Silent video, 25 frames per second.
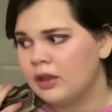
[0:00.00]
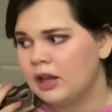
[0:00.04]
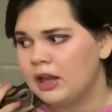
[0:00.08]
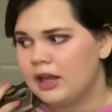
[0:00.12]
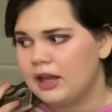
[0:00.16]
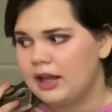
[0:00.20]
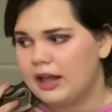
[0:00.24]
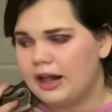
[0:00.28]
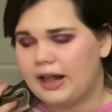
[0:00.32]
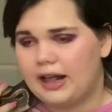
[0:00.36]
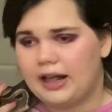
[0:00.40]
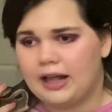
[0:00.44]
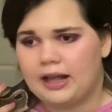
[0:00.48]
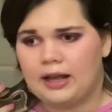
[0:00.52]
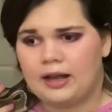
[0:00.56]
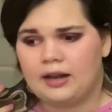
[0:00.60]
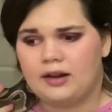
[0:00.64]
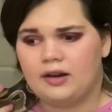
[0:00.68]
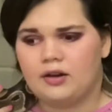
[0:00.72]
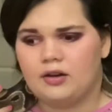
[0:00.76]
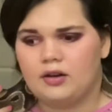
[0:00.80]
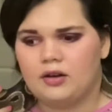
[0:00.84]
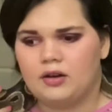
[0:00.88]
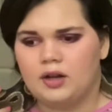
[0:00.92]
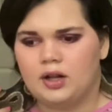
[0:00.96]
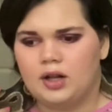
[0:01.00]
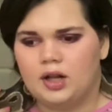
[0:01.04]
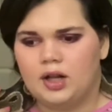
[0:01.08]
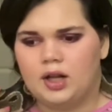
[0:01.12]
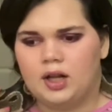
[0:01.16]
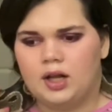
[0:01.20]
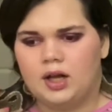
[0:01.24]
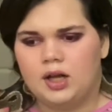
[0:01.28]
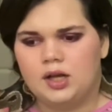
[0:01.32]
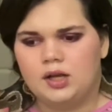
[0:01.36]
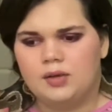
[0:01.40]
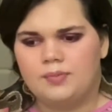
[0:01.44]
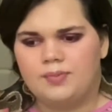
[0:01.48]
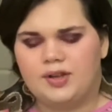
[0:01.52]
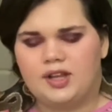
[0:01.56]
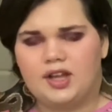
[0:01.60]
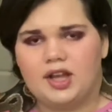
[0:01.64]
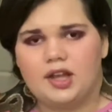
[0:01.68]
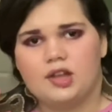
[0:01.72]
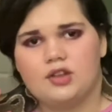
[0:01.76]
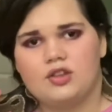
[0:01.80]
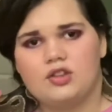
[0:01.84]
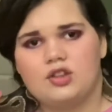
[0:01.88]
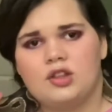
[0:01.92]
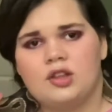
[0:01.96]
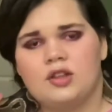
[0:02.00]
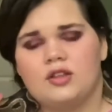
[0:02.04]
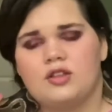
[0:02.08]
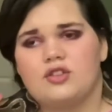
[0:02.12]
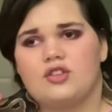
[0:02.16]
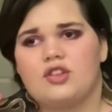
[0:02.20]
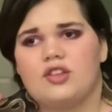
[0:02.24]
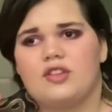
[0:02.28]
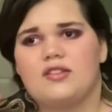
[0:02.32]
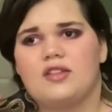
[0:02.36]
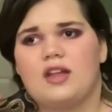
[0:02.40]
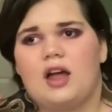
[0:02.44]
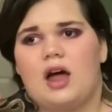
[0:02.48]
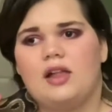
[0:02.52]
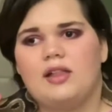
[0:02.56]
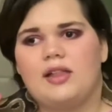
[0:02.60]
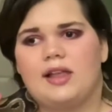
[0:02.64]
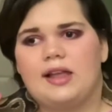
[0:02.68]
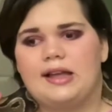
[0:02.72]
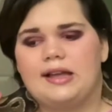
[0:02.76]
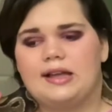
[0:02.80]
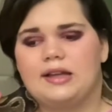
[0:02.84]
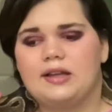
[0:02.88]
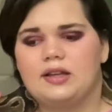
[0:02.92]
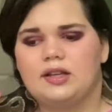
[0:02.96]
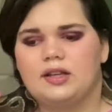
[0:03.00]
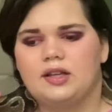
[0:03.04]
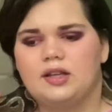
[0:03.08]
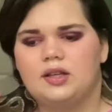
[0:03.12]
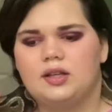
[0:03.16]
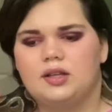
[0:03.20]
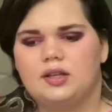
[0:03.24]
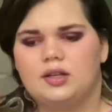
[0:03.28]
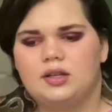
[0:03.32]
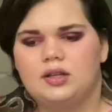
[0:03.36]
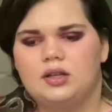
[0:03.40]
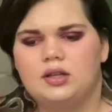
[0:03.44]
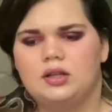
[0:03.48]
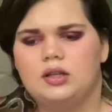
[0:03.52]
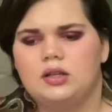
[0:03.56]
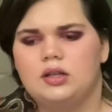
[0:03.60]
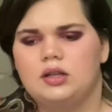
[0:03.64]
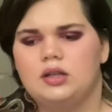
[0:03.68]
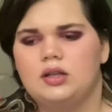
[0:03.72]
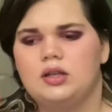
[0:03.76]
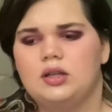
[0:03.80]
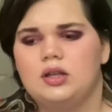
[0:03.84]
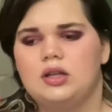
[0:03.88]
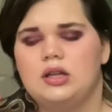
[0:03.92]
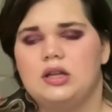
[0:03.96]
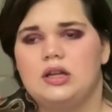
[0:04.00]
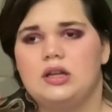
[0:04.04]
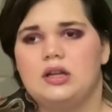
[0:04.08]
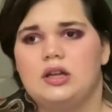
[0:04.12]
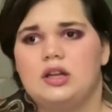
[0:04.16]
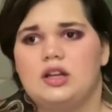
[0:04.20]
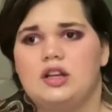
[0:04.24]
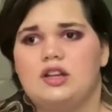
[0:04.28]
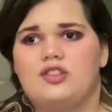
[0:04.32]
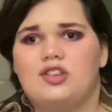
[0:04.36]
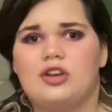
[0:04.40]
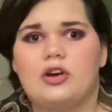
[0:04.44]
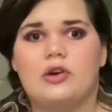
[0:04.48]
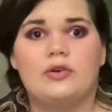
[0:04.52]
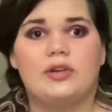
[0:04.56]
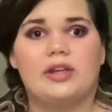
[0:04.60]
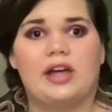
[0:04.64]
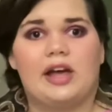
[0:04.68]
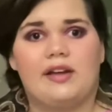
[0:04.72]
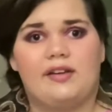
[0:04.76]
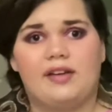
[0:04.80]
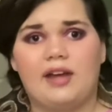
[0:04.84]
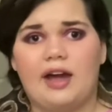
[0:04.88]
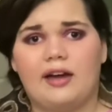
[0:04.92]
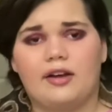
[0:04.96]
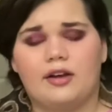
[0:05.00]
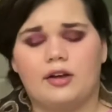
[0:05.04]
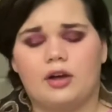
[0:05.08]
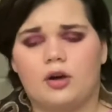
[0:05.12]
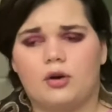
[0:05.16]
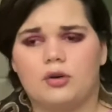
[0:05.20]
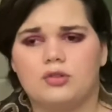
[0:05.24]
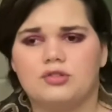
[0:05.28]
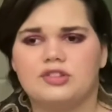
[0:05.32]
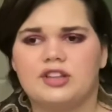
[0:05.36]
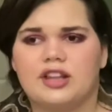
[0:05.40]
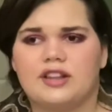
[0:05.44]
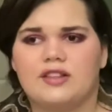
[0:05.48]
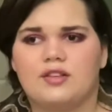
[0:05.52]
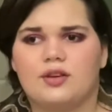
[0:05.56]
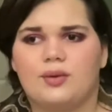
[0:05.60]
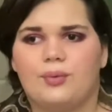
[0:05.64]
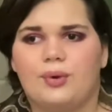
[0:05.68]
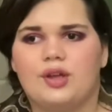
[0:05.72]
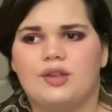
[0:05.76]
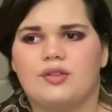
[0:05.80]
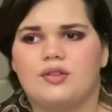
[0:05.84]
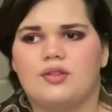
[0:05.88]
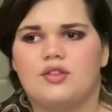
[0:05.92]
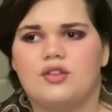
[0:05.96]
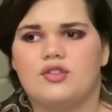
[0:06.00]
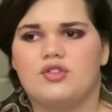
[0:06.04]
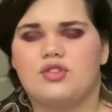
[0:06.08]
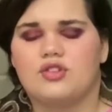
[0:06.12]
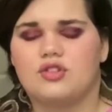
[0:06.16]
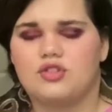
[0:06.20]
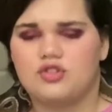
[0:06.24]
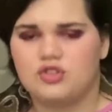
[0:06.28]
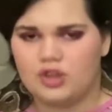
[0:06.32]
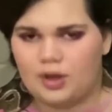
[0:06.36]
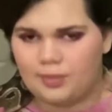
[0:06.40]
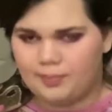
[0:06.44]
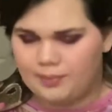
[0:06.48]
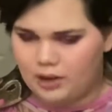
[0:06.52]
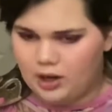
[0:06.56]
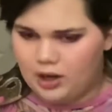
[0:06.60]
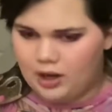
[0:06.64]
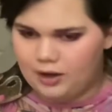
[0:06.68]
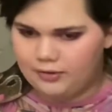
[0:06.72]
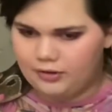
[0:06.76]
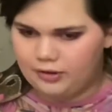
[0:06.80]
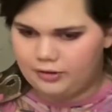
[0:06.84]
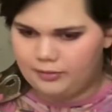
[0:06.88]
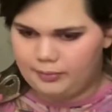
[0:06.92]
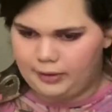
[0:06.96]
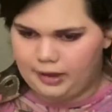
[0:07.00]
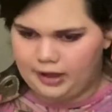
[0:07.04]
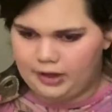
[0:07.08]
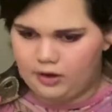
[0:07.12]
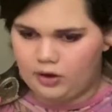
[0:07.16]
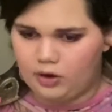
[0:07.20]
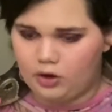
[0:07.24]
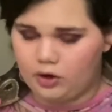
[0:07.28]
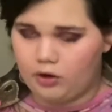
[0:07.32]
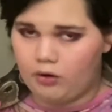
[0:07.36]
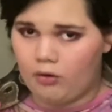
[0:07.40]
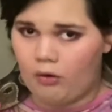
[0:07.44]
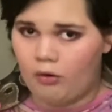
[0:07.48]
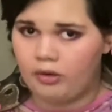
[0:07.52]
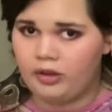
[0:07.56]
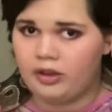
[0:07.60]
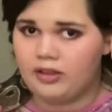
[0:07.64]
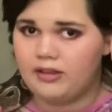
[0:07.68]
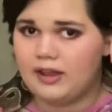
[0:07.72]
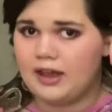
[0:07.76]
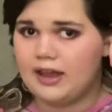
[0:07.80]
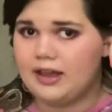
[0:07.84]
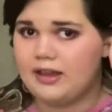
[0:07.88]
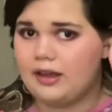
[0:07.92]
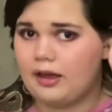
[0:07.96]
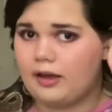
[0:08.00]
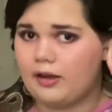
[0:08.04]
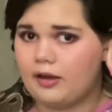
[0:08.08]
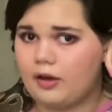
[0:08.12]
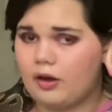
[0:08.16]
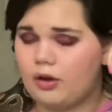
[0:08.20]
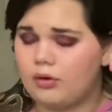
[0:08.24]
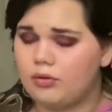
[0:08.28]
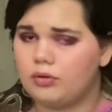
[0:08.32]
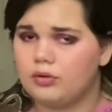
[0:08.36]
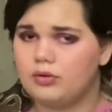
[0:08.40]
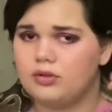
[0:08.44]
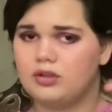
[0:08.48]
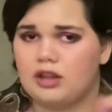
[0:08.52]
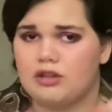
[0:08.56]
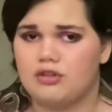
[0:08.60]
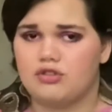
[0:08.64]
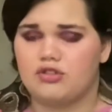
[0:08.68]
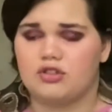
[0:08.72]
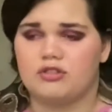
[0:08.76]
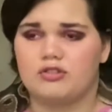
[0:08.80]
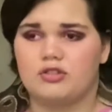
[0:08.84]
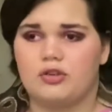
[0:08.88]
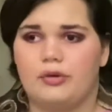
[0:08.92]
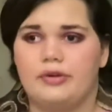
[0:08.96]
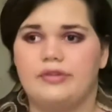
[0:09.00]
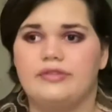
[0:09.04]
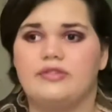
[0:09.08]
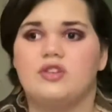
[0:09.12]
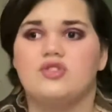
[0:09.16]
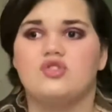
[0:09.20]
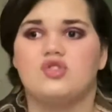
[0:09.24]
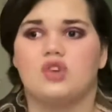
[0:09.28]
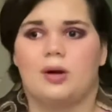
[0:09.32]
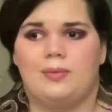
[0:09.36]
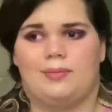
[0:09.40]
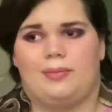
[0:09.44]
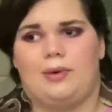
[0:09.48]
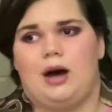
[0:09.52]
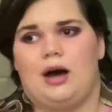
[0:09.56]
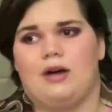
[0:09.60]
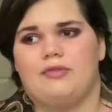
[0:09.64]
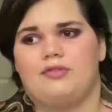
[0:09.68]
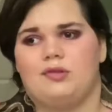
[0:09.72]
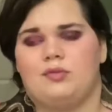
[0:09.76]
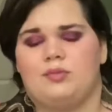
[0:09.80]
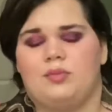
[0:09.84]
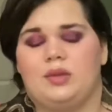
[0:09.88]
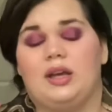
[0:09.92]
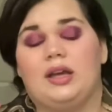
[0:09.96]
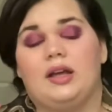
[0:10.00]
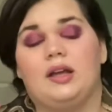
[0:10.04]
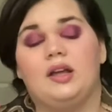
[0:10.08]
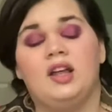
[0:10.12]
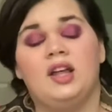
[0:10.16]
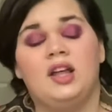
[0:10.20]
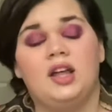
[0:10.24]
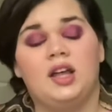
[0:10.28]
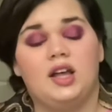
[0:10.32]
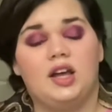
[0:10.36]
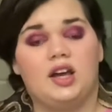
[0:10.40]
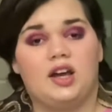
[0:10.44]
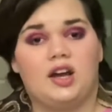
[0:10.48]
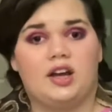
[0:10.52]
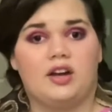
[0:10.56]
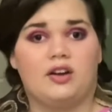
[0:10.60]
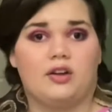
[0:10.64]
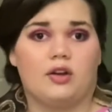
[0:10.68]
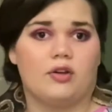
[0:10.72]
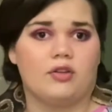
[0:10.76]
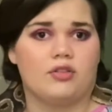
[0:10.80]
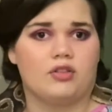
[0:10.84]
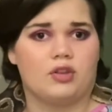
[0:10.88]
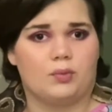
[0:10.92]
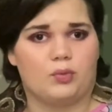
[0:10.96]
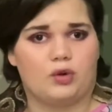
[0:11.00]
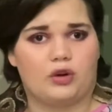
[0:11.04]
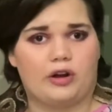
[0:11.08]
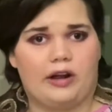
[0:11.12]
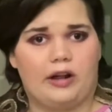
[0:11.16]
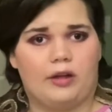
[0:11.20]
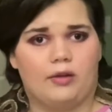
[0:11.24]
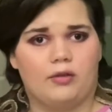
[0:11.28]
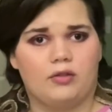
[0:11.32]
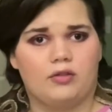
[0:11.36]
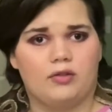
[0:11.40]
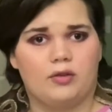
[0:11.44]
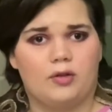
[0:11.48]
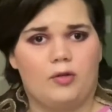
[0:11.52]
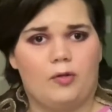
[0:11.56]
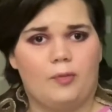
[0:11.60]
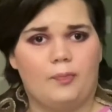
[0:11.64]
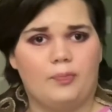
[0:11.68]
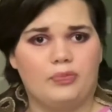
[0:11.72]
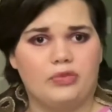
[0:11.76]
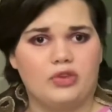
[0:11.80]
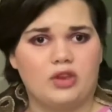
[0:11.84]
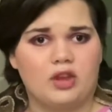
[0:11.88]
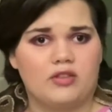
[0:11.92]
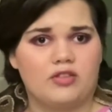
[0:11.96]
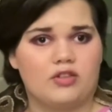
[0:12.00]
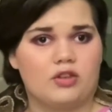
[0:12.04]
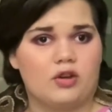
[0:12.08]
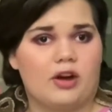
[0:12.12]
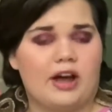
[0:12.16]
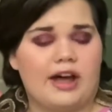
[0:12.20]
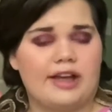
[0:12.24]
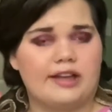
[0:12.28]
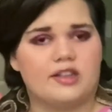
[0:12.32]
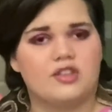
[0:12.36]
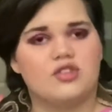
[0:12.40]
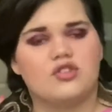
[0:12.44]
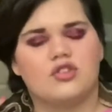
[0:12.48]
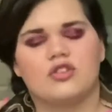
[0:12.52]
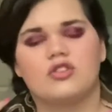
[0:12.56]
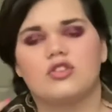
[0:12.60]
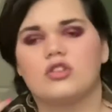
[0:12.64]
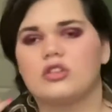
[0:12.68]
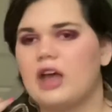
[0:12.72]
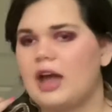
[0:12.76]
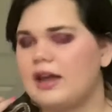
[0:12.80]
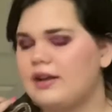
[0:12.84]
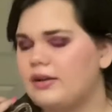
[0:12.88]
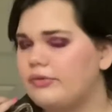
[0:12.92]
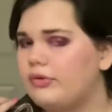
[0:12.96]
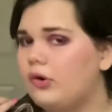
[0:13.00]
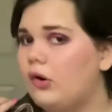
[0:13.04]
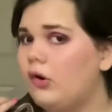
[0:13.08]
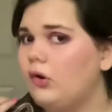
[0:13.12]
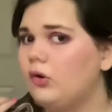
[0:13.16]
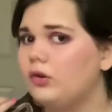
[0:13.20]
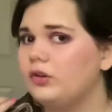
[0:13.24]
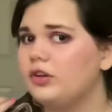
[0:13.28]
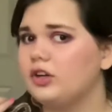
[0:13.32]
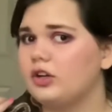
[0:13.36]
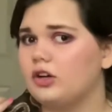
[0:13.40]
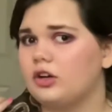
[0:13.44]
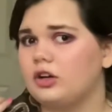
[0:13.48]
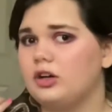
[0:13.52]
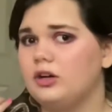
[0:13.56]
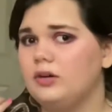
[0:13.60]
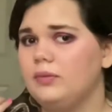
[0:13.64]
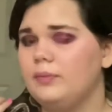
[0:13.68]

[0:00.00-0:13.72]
and because she's not like a tokay gecko that's going to just jump off of me, or a golden day gecko that's just going to jump off of me and go somewhere else. So I can just kind of hold her,